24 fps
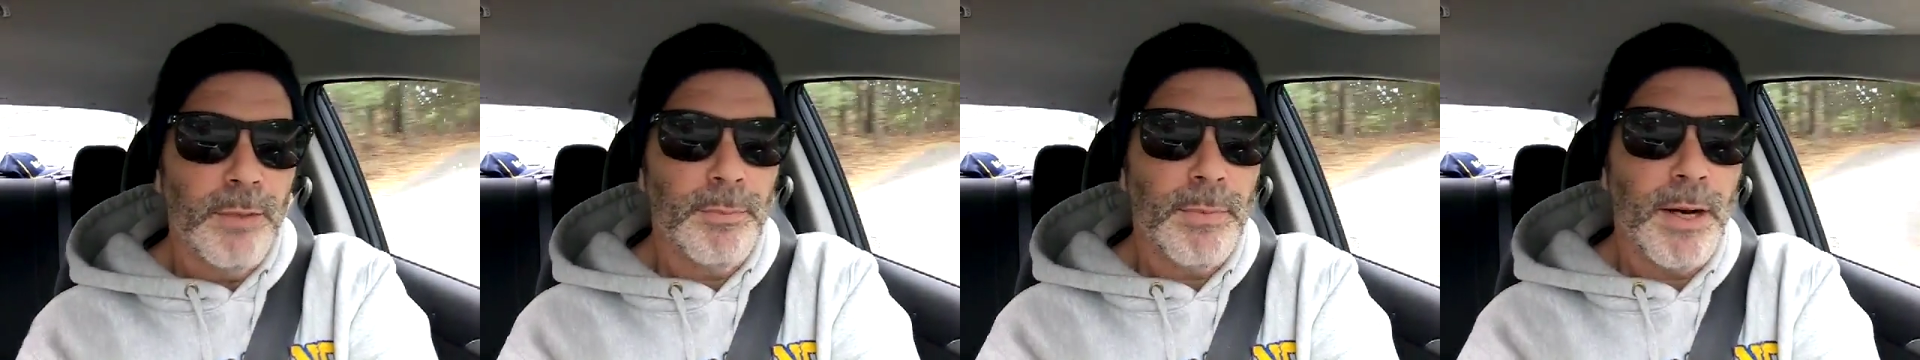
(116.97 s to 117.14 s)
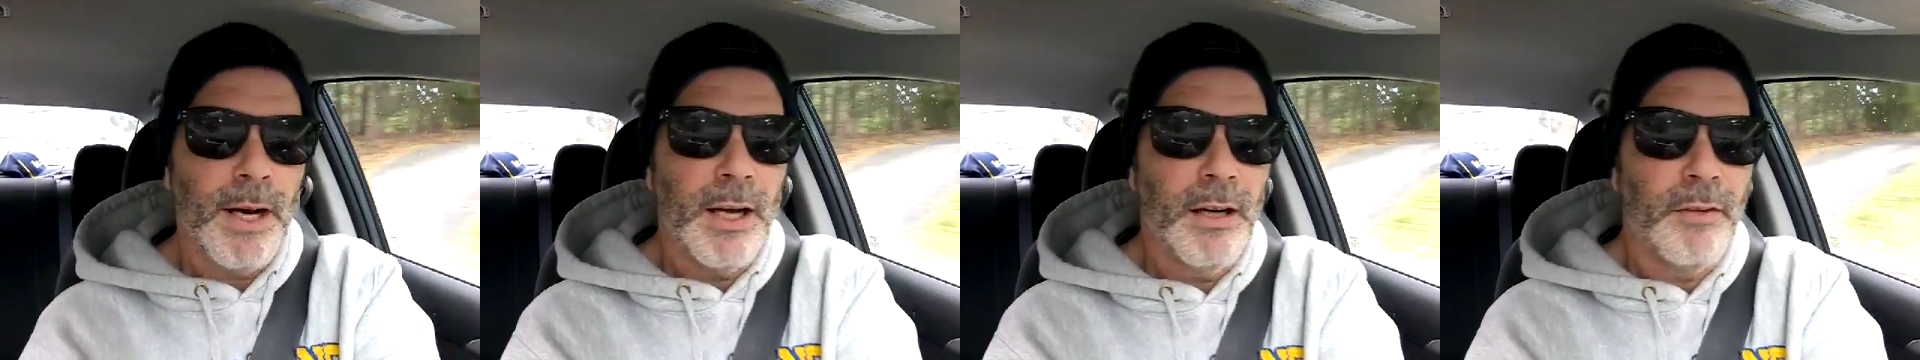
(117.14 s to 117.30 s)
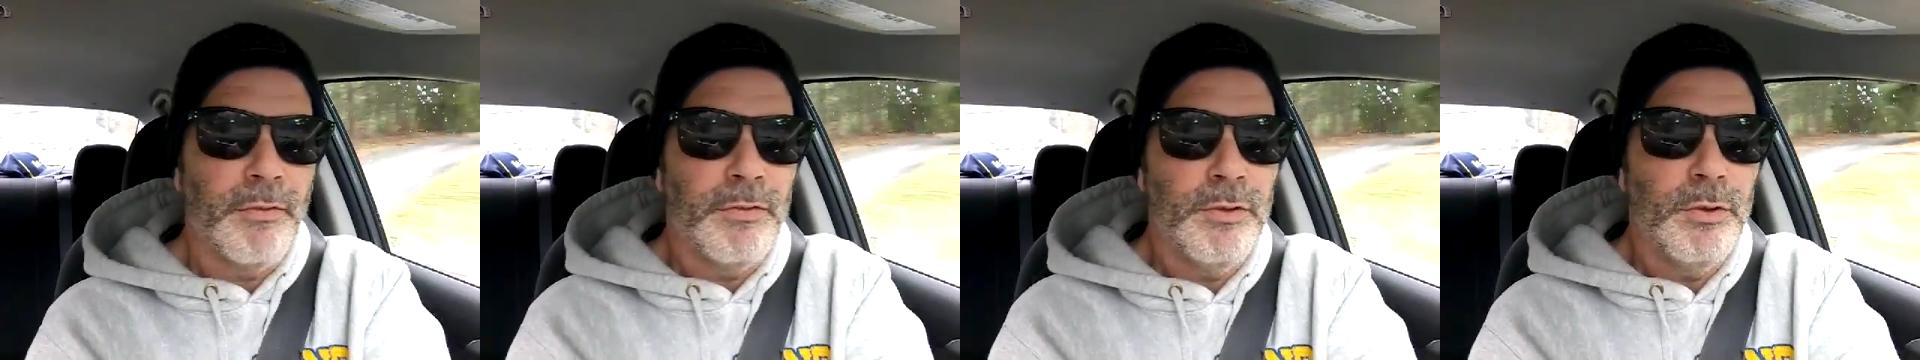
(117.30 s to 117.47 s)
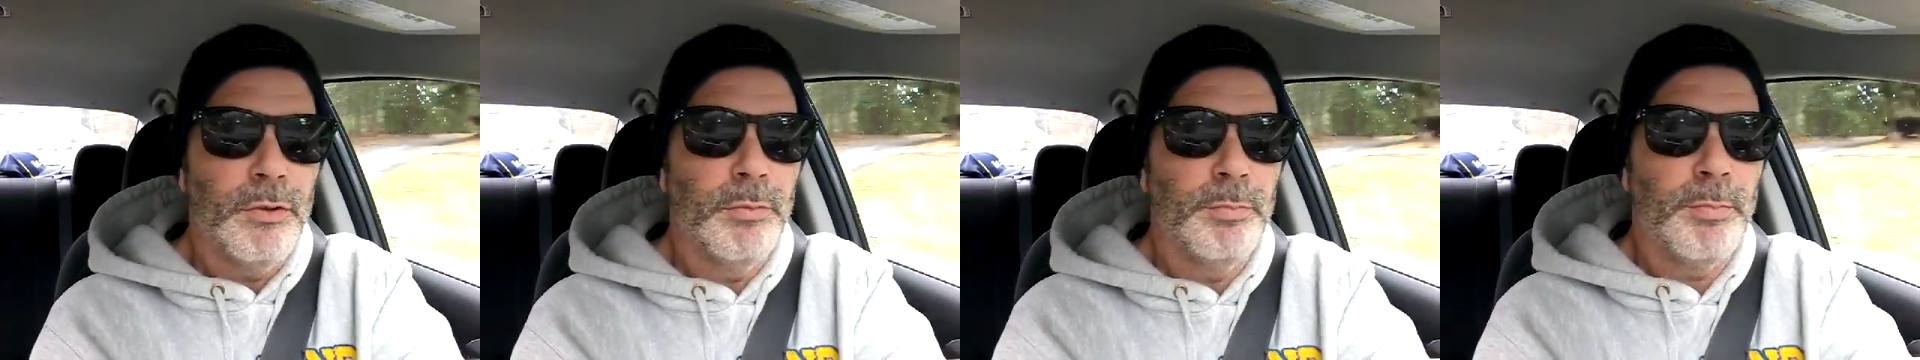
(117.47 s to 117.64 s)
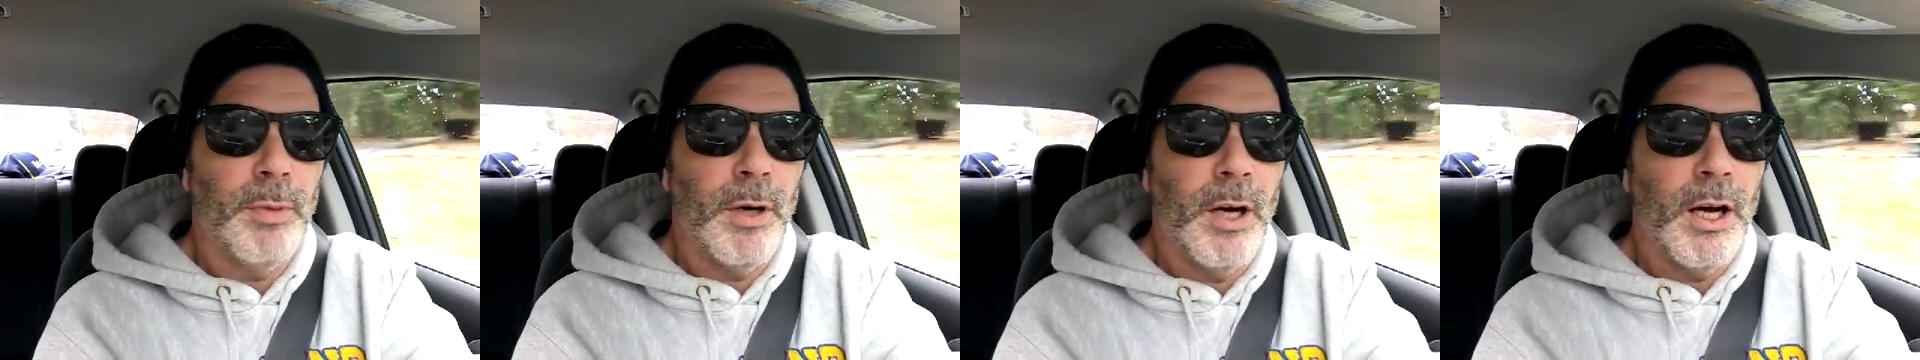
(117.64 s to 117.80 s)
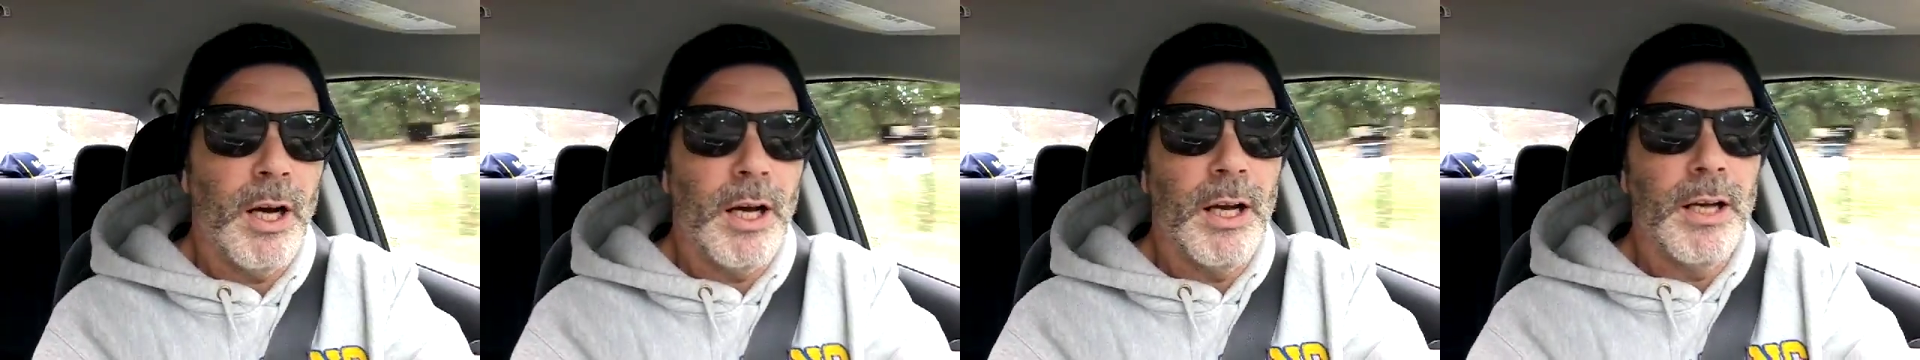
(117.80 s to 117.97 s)
about, if you
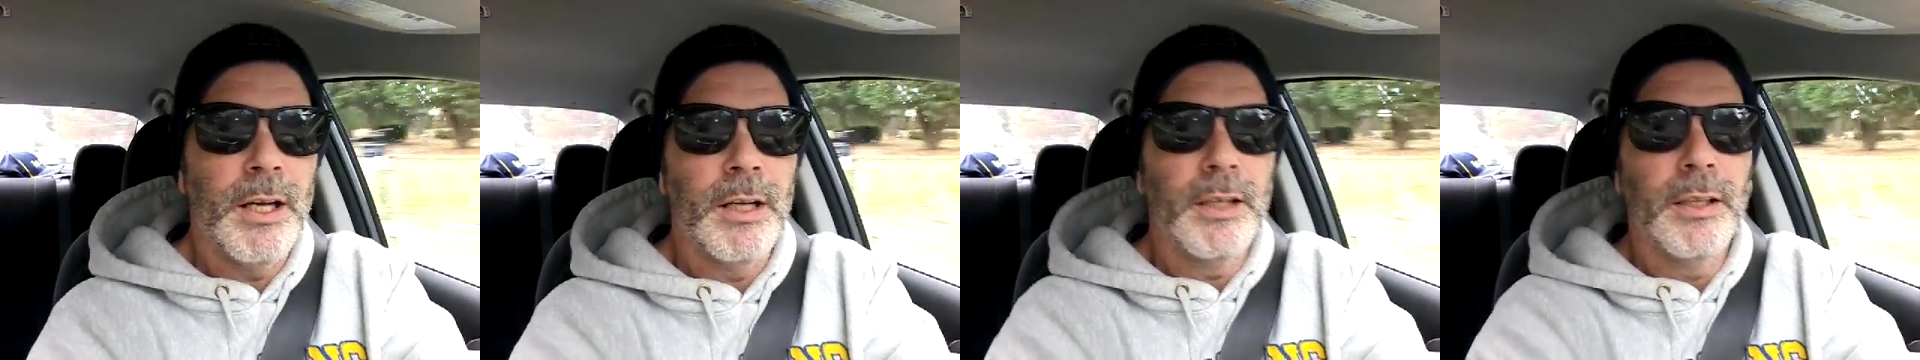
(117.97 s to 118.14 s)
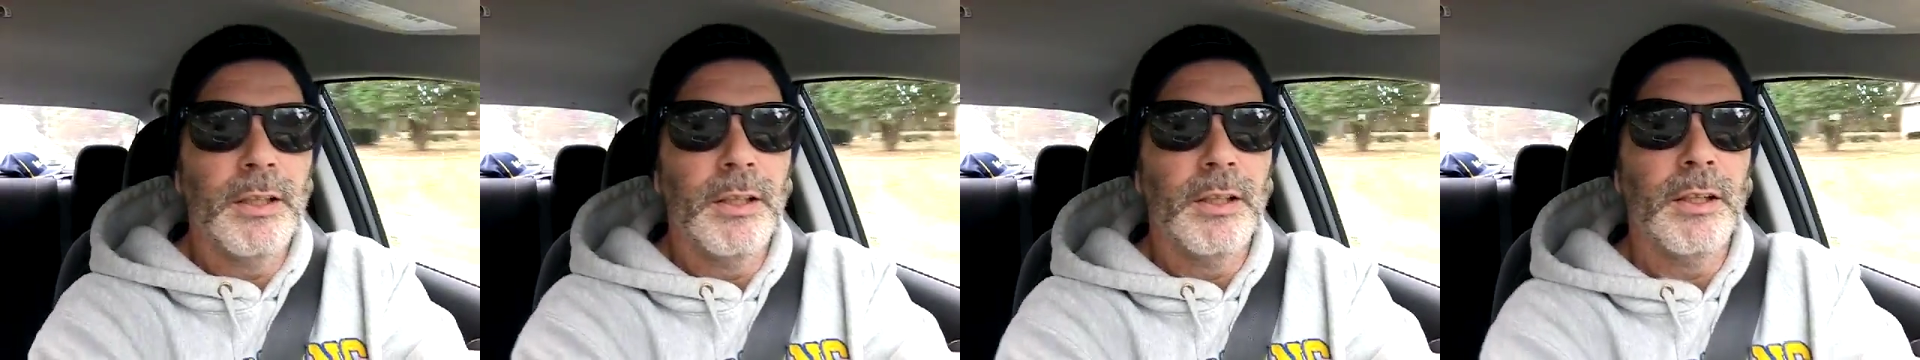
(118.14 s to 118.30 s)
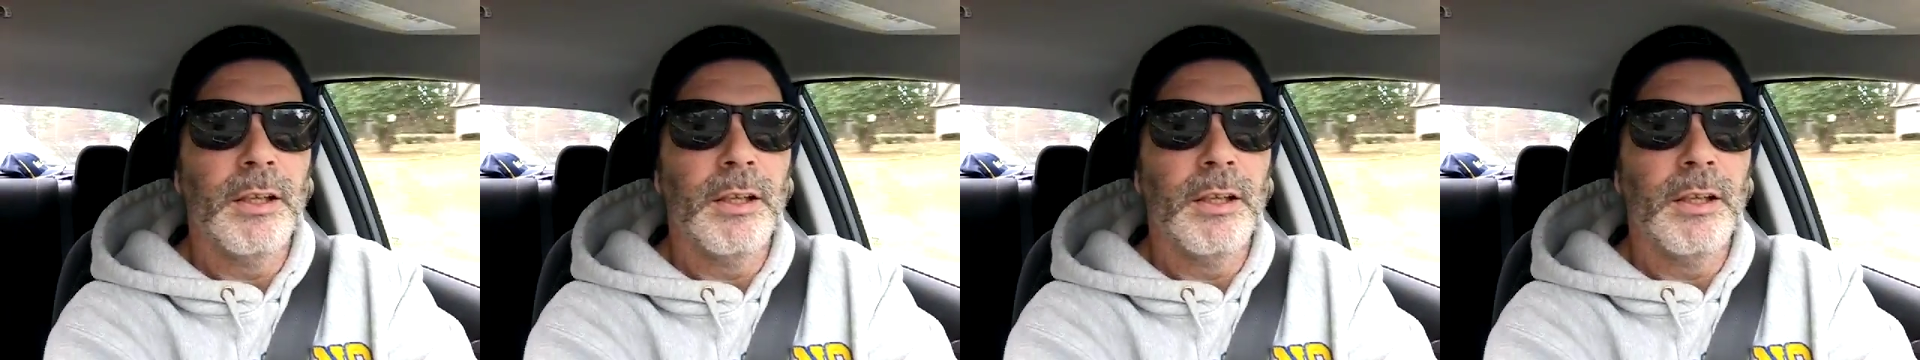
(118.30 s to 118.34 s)
buy